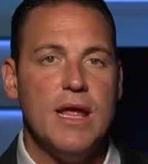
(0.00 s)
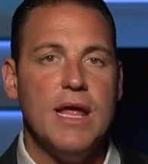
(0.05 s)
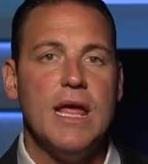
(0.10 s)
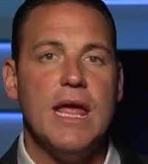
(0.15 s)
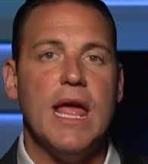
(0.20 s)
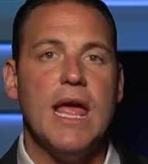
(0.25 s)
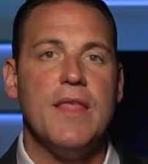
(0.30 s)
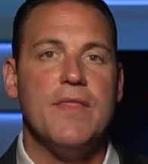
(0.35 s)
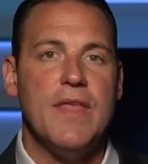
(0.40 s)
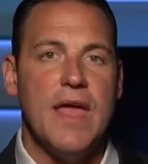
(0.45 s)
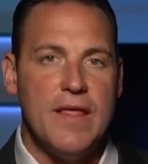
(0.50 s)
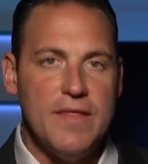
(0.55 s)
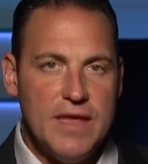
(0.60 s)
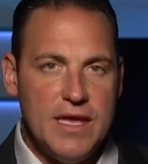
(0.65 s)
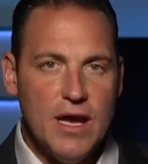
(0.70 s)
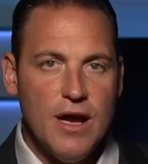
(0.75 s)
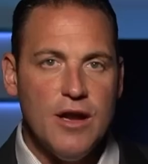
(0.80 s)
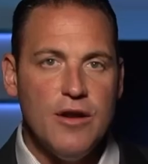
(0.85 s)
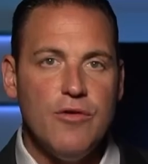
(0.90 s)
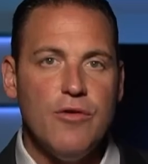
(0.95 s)
And then the
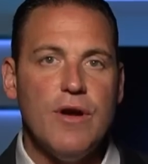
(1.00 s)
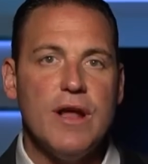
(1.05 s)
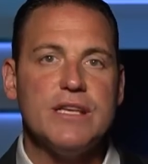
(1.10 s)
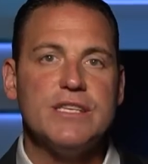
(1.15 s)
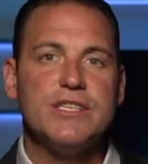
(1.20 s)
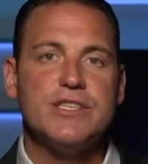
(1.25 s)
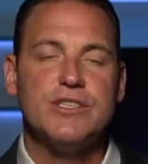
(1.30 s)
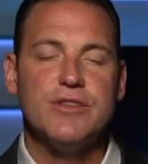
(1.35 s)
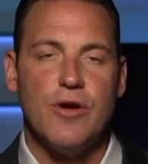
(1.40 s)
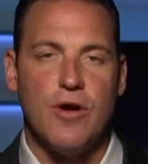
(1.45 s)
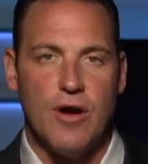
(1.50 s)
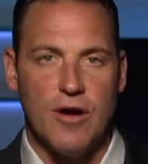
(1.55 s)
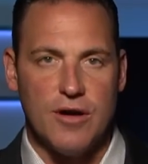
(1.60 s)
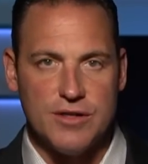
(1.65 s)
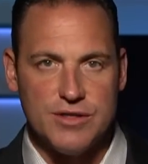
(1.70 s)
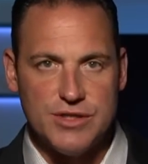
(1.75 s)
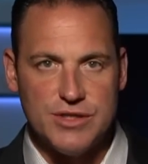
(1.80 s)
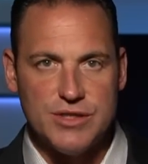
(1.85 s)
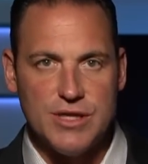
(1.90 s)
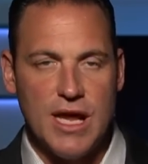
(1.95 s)
unrest starts,